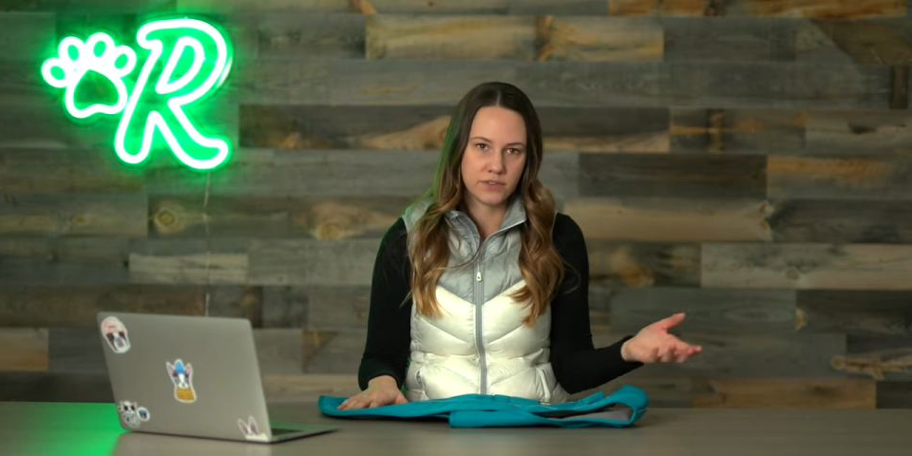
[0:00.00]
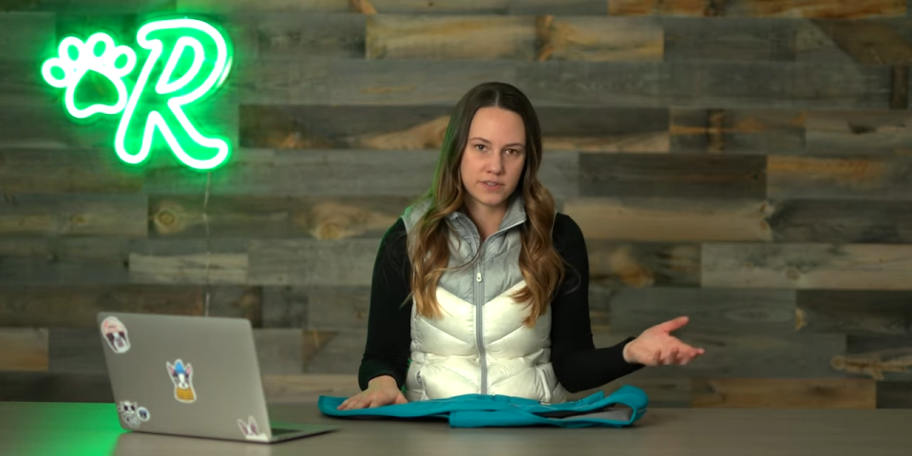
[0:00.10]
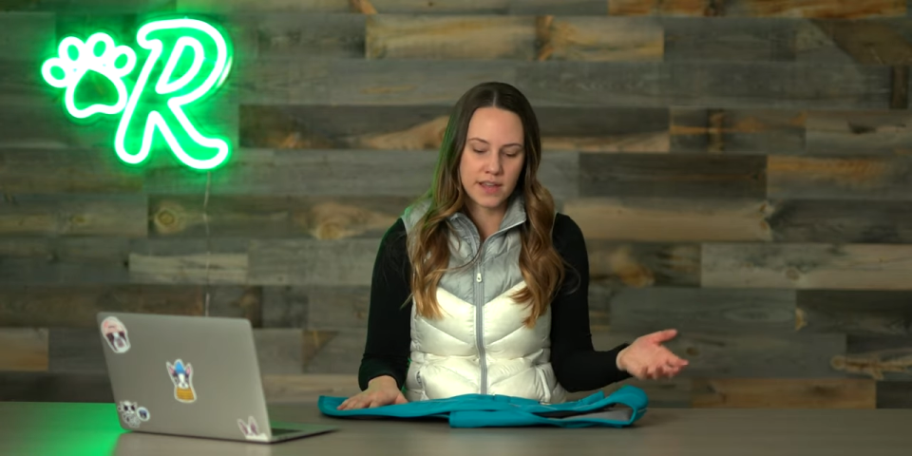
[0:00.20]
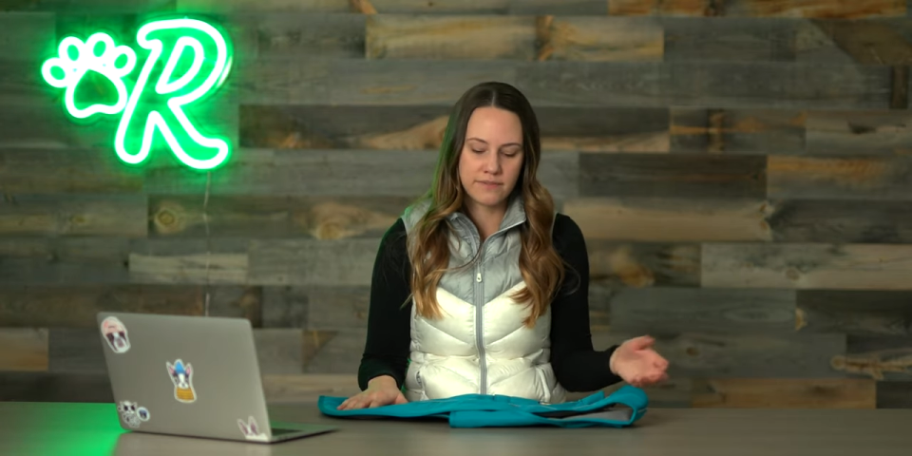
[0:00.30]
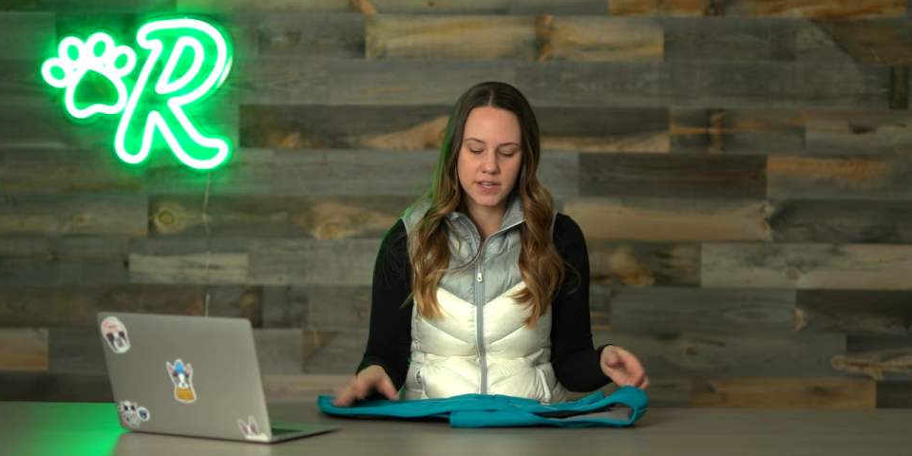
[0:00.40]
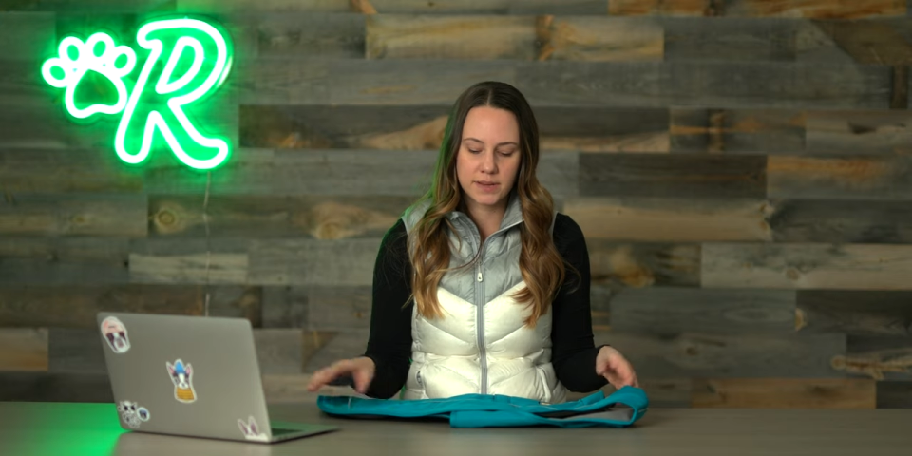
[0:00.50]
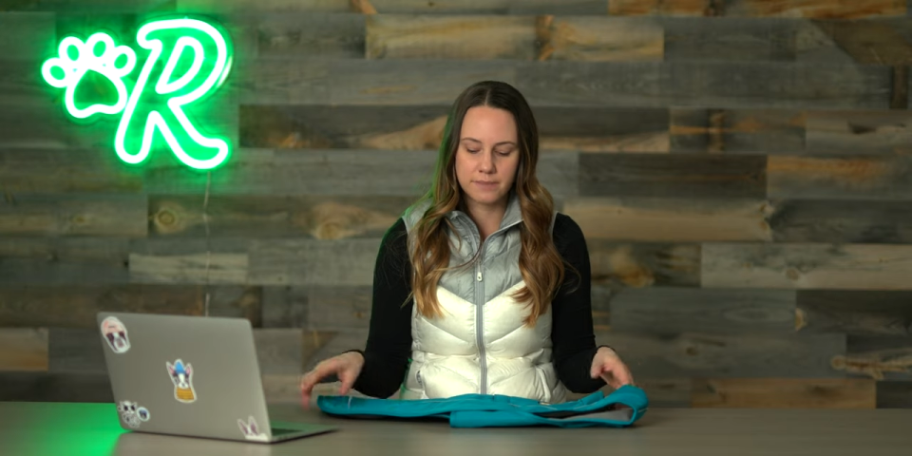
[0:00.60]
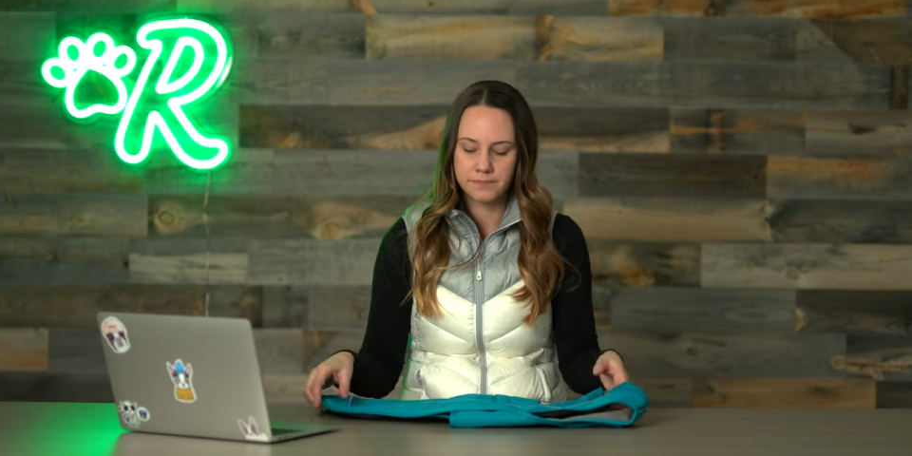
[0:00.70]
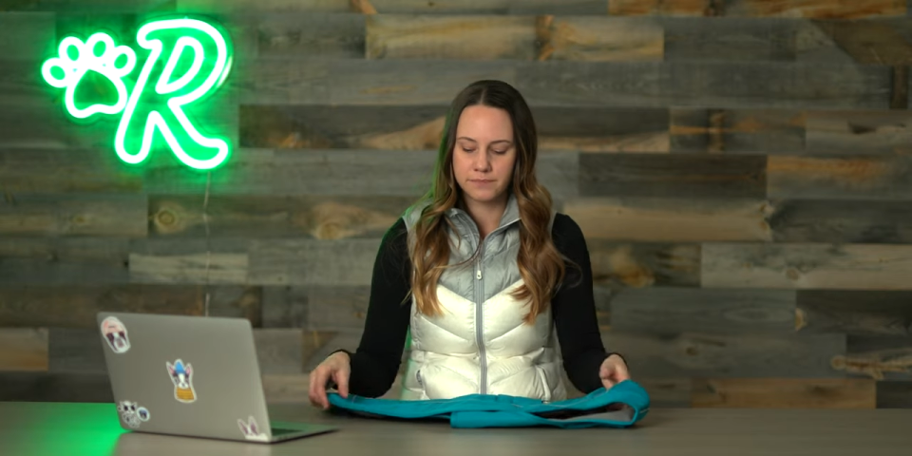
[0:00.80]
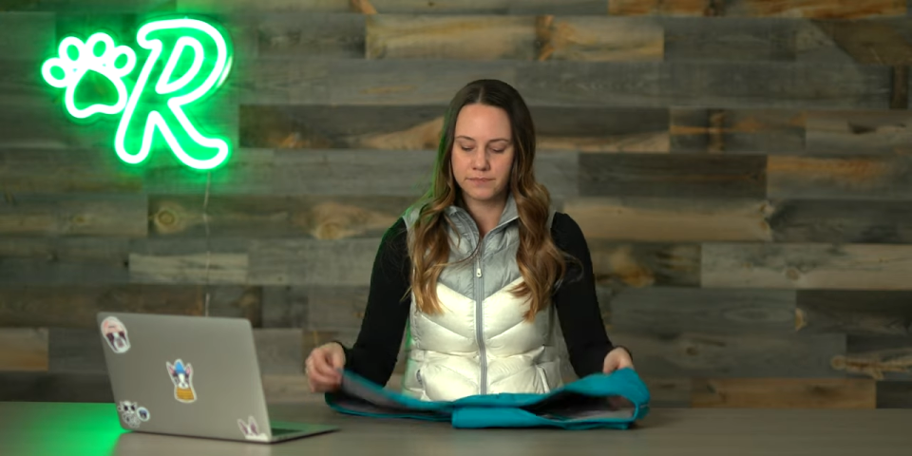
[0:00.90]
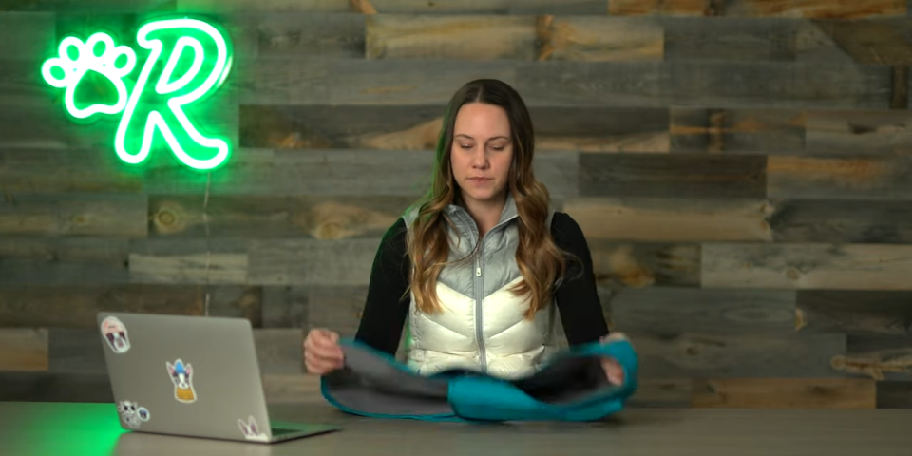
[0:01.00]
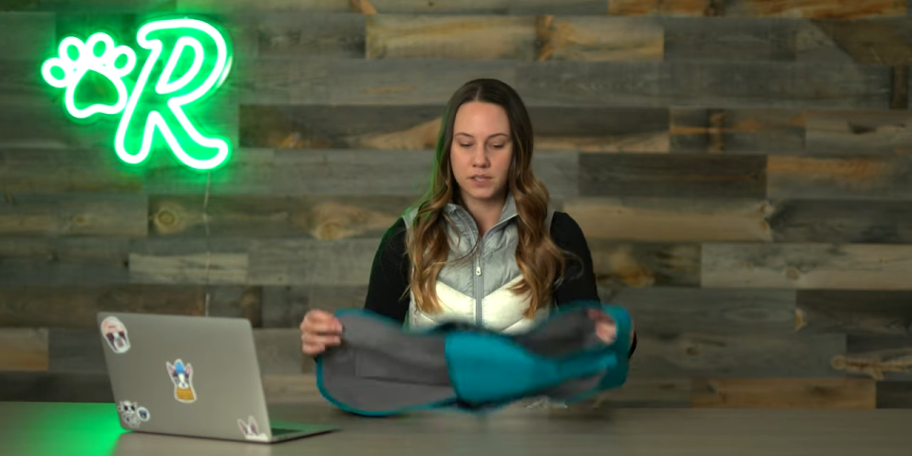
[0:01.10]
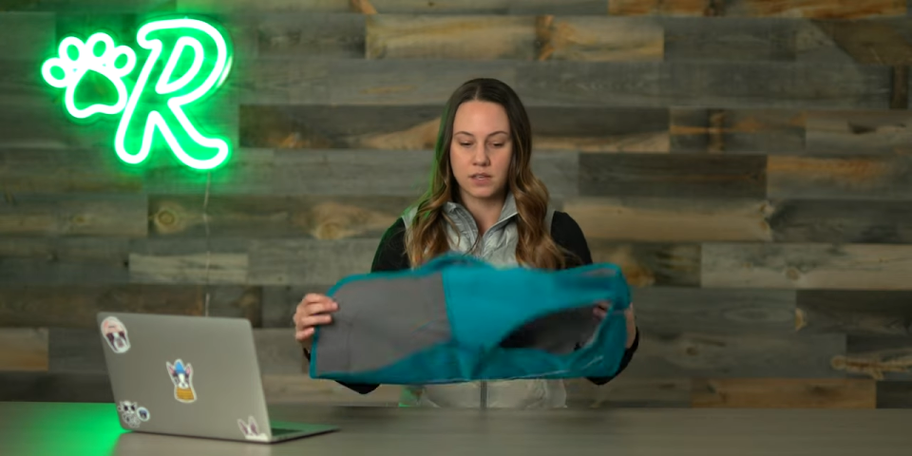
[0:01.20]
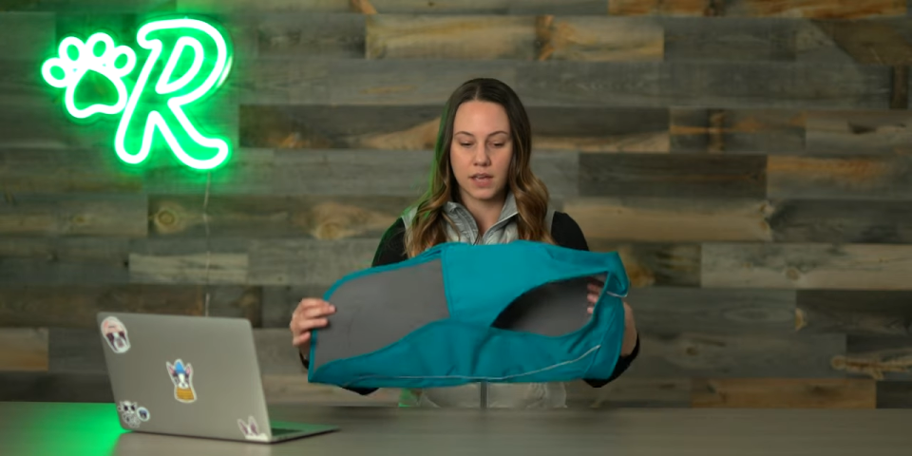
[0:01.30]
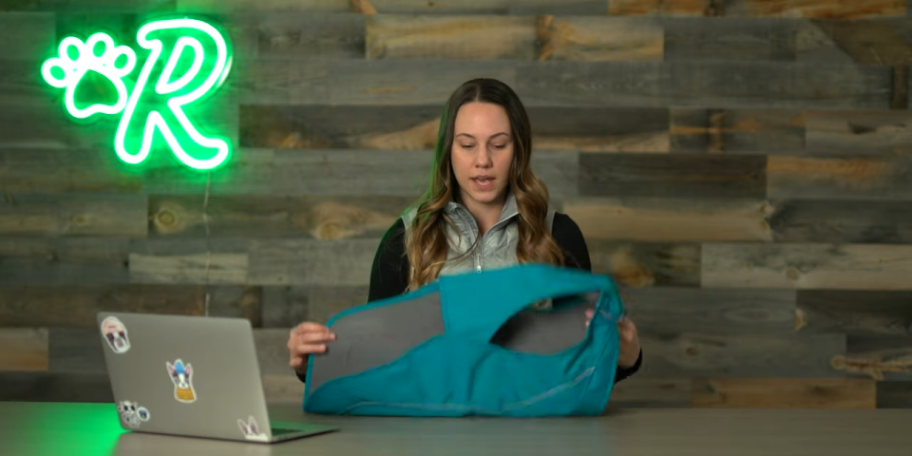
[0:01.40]
safety.
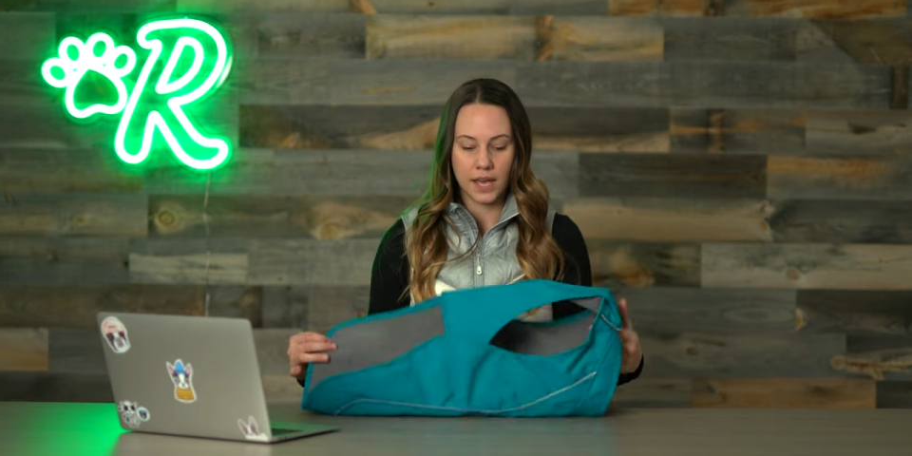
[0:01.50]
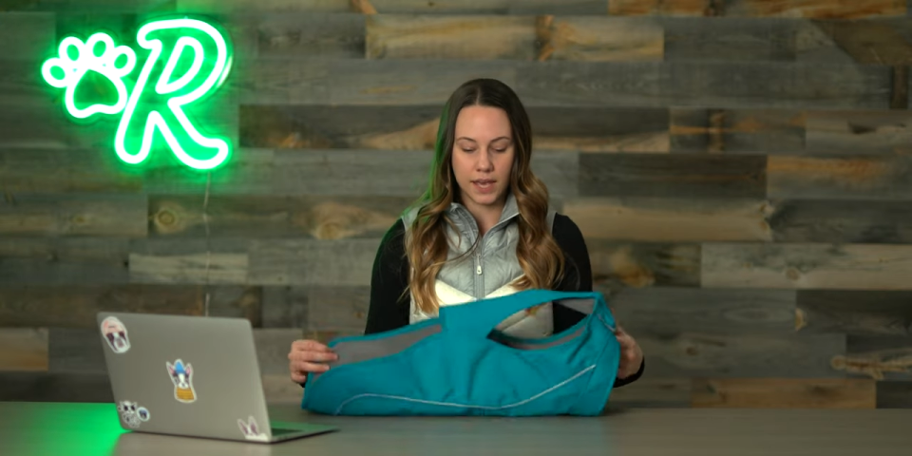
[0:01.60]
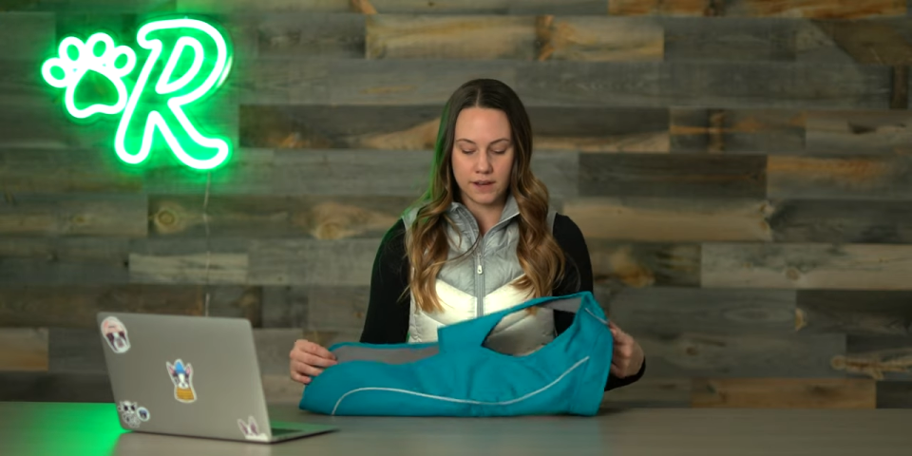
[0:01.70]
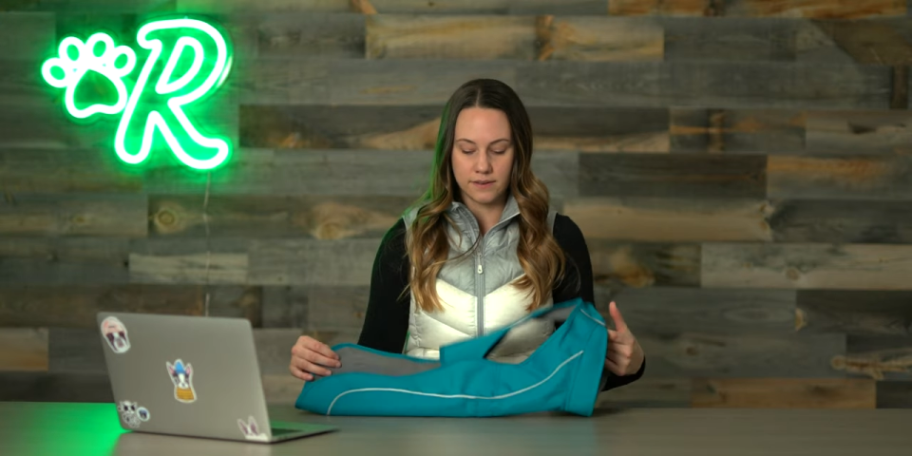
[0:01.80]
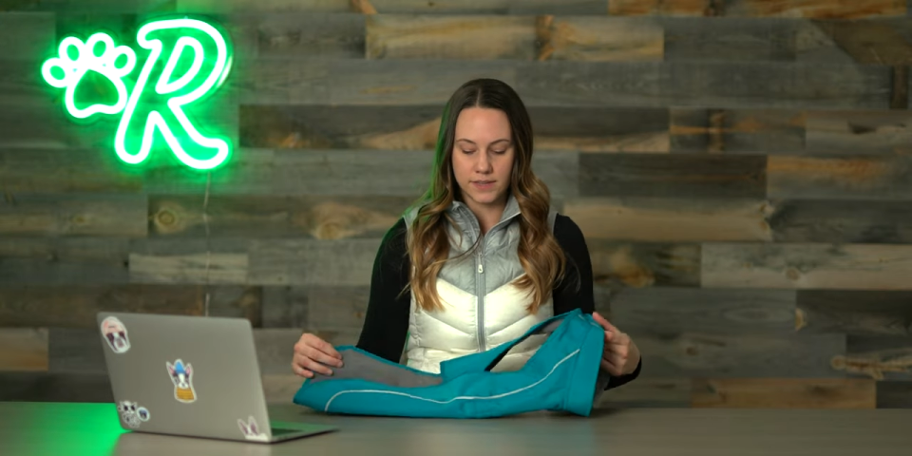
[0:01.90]
And